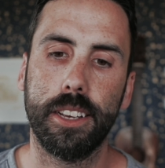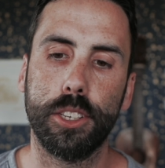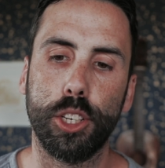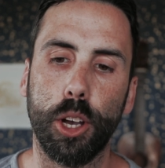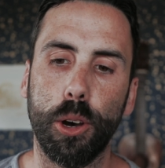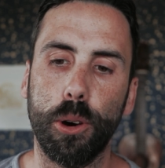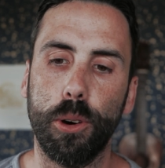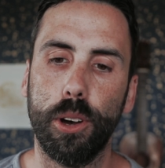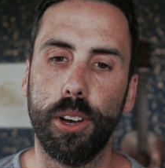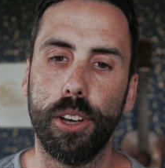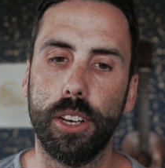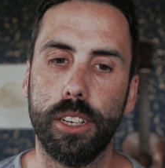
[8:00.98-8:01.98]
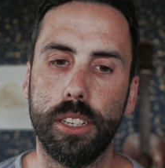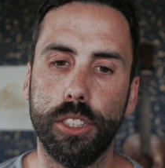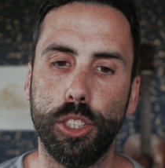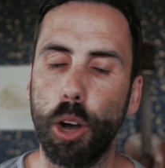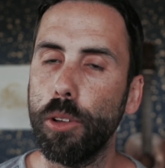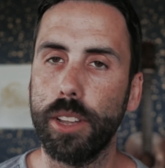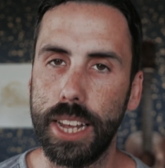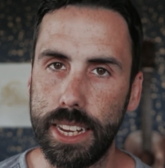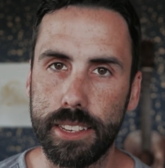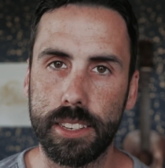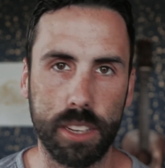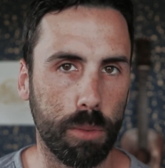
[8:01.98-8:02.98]
so don't
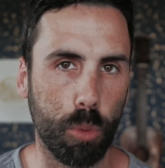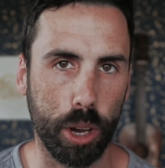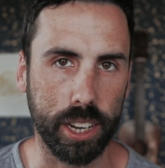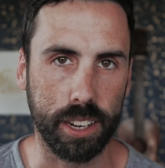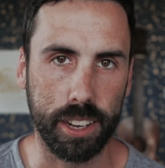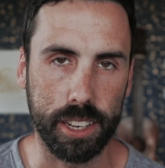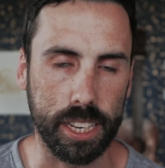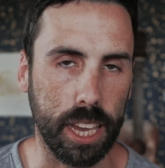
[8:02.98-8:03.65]
let someone